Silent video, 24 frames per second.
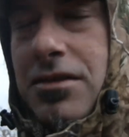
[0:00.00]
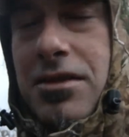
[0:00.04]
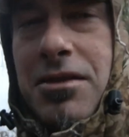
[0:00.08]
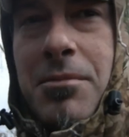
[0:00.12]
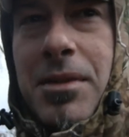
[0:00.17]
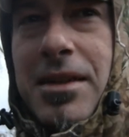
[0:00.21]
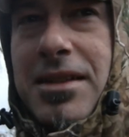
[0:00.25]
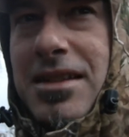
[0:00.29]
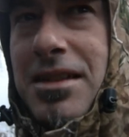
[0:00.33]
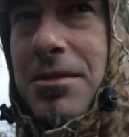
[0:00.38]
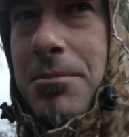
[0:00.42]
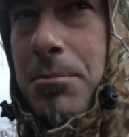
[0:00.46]
You
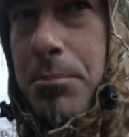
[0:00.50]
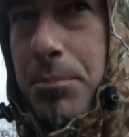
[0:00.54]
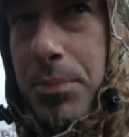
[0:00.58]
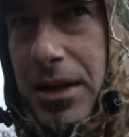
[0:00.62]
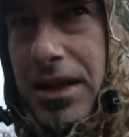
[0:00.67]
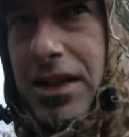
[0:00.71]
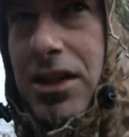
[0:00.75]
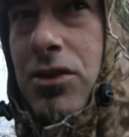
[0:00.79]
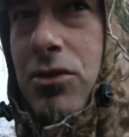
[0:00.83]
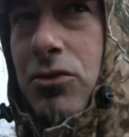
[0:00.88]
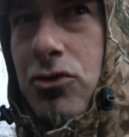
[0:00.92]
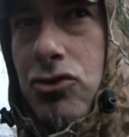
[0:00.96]
might see
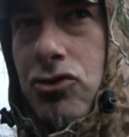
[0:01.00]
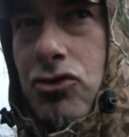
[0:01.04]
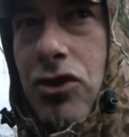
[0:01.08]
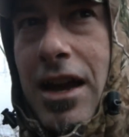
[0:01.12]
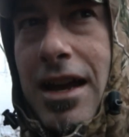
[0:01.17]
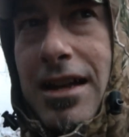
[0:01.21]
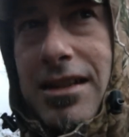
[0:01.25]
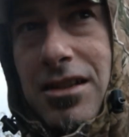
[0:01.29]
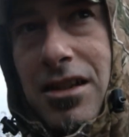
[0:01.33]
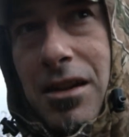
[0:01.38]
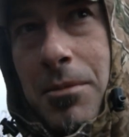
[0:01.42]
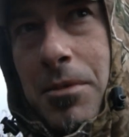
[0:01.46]
big, huge
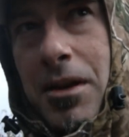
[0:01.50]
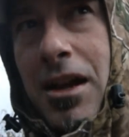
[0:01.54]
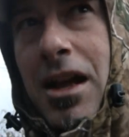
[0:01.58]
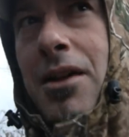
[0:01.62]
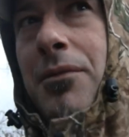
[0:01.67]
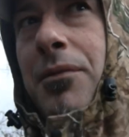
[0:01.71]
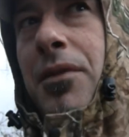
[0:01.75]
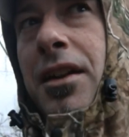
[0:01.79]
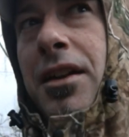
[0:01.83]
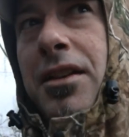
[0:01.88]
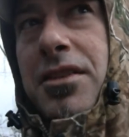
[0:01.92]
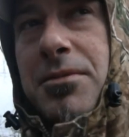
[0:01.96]
tracks coming
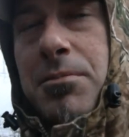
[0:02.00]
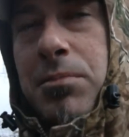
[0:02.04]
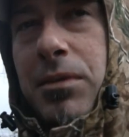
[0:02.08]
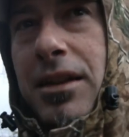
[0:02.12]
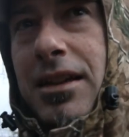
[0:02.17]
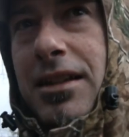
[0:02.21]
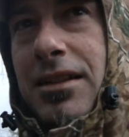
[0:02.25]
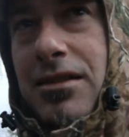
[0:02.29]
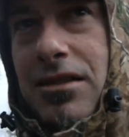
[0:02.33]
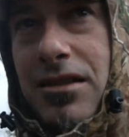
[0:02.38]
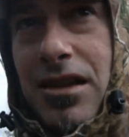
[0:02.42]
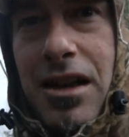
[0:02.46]
off on a split